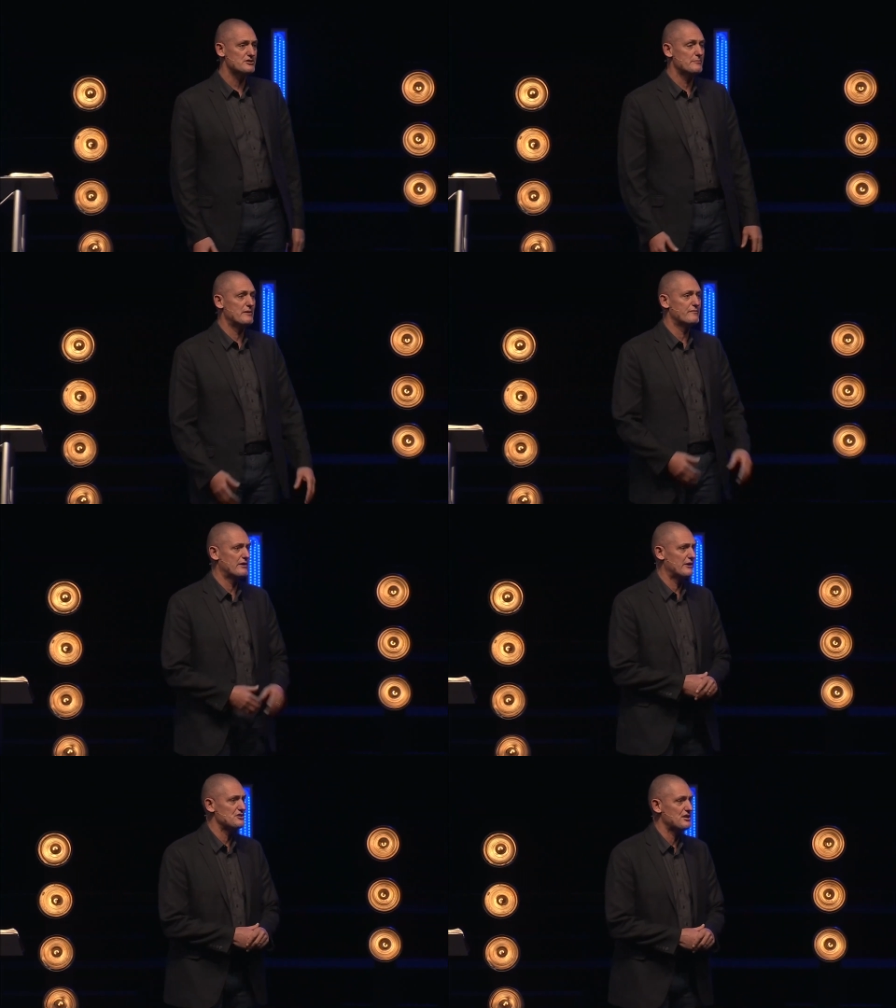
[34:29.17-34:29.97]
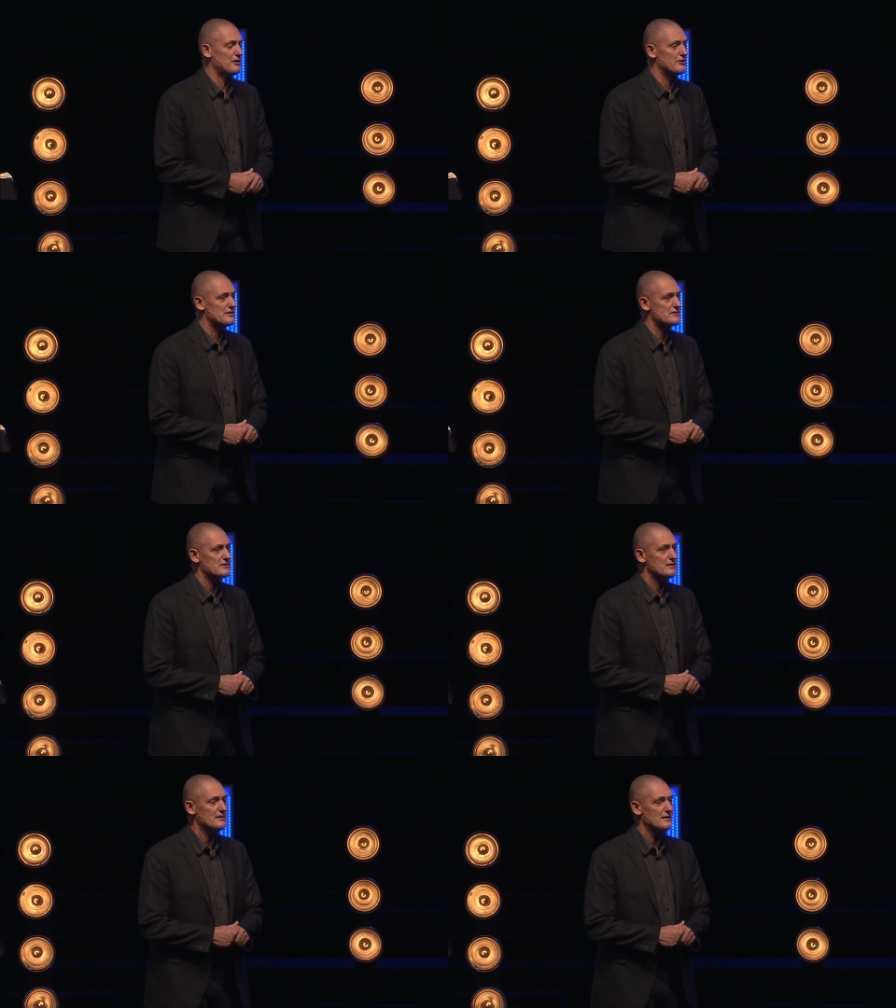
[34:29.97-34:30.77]
You've been very generous.
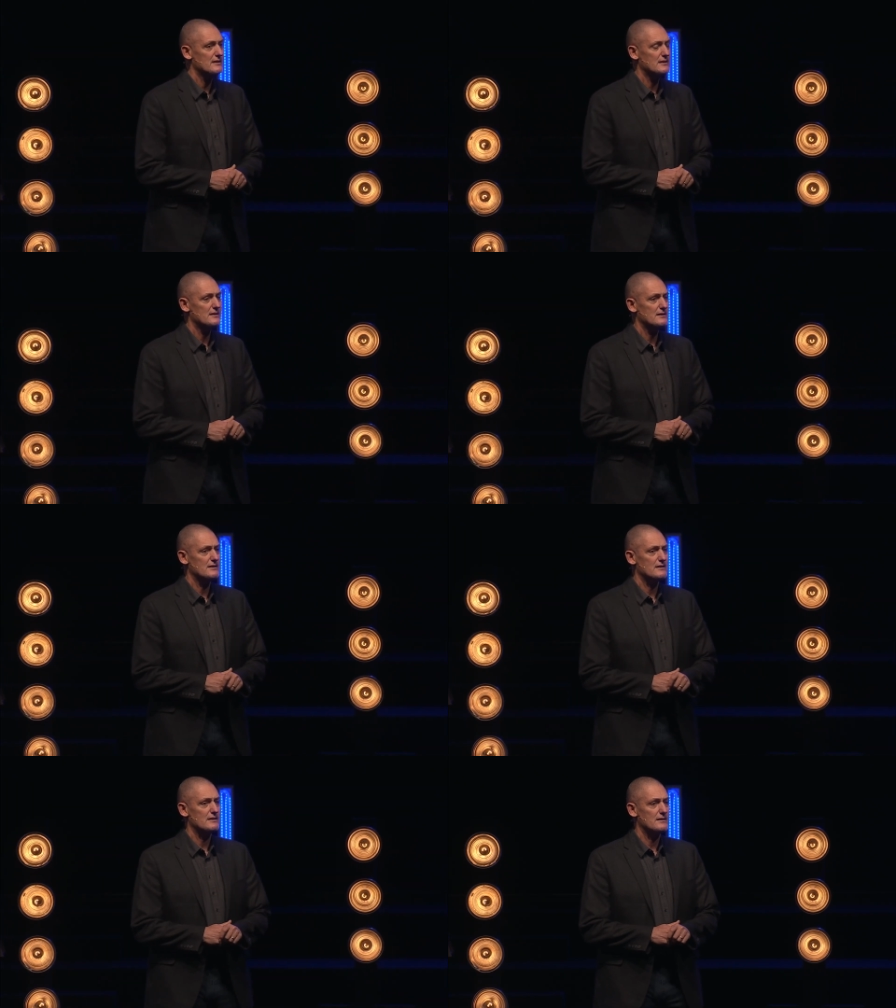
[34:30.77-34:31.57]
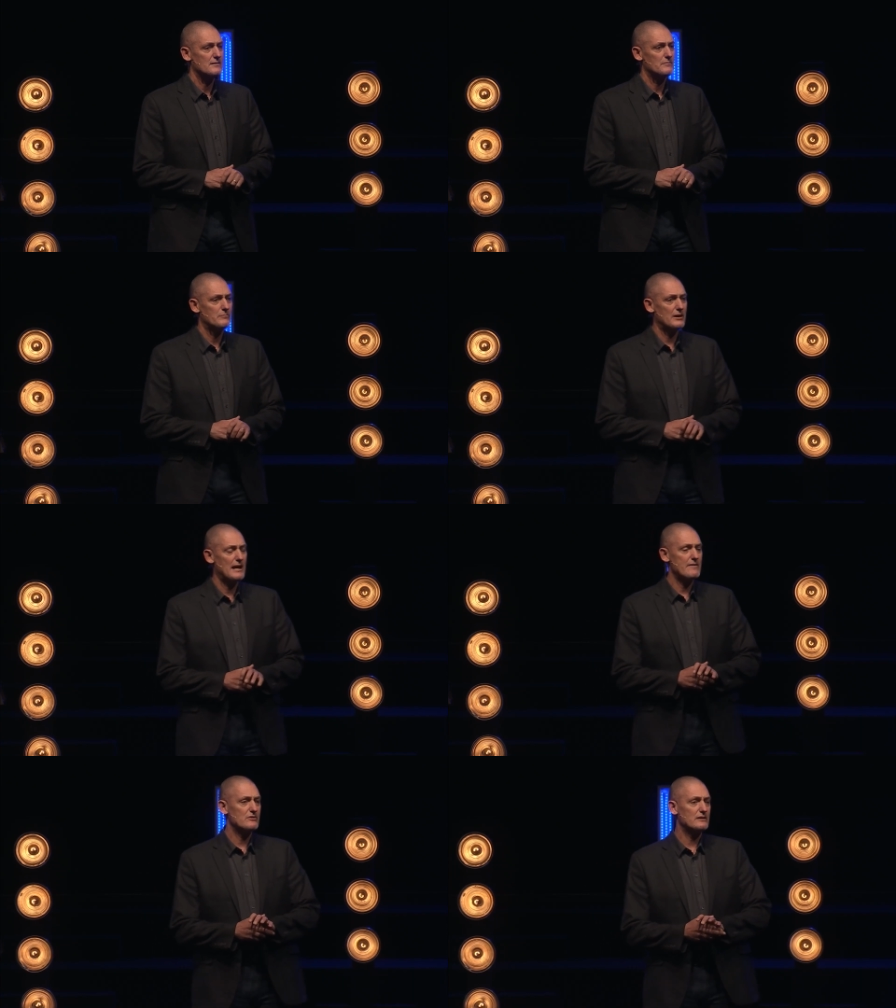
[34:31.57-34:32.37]
But
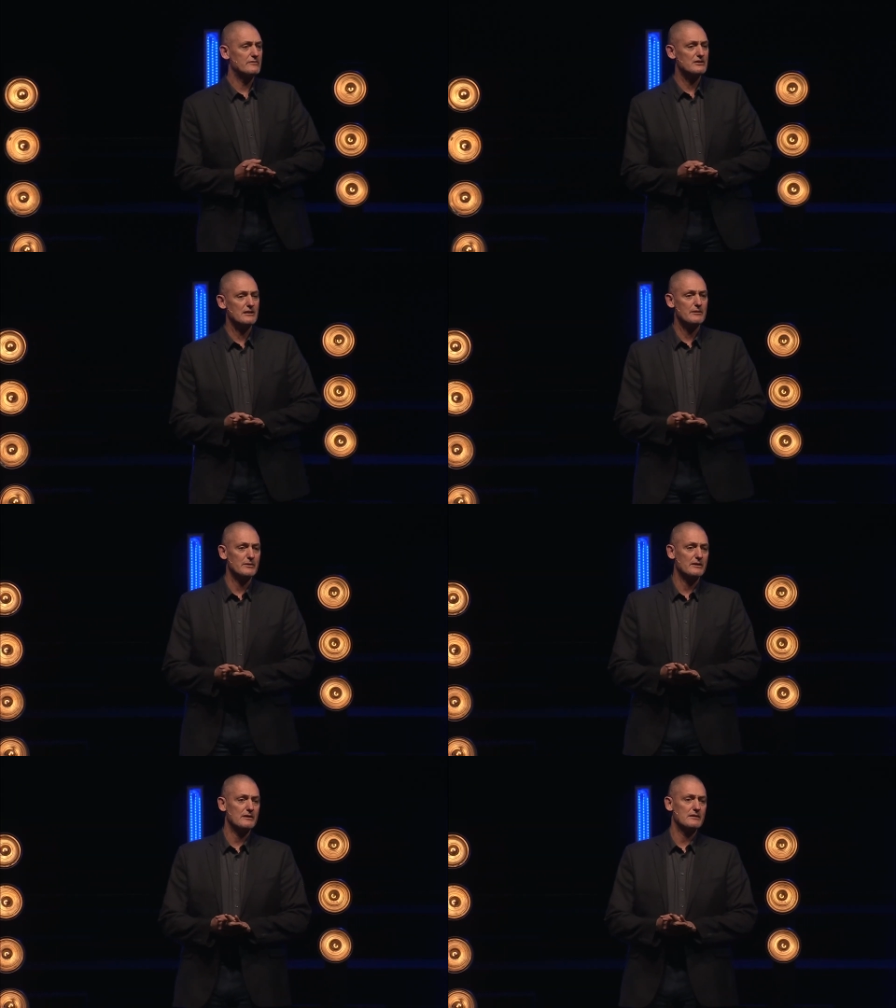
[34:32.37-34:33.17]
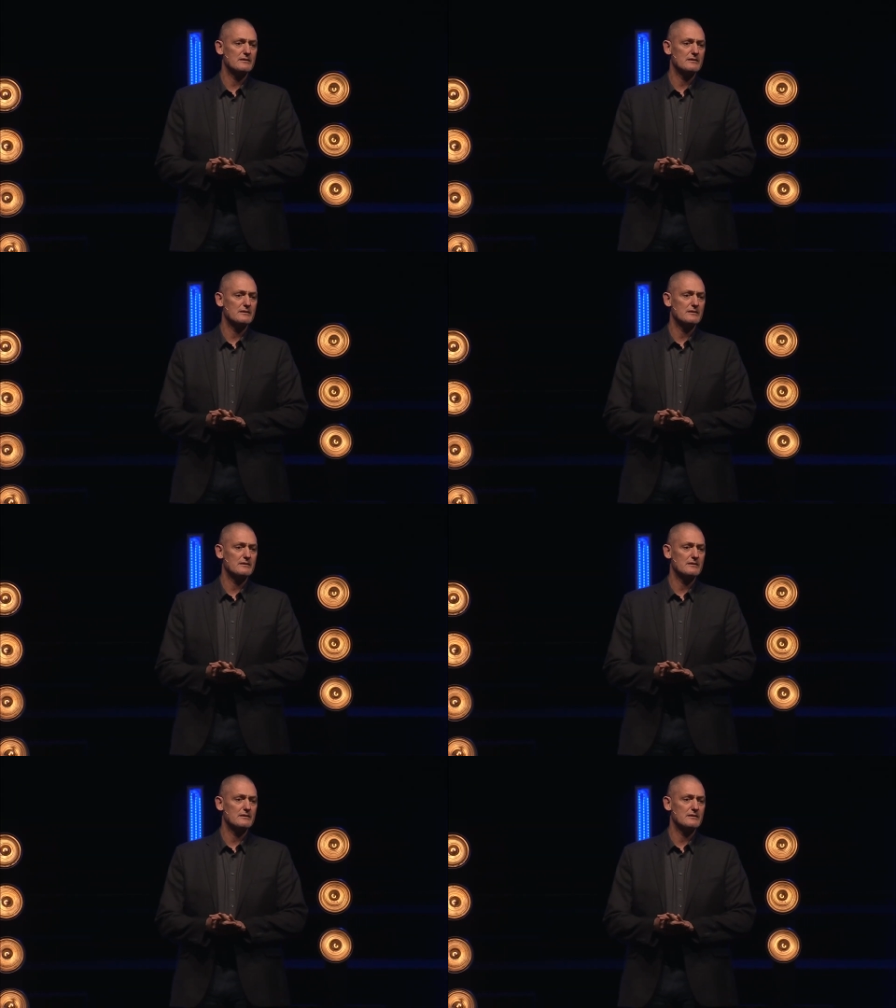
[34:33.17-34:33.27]
have you lived anemic?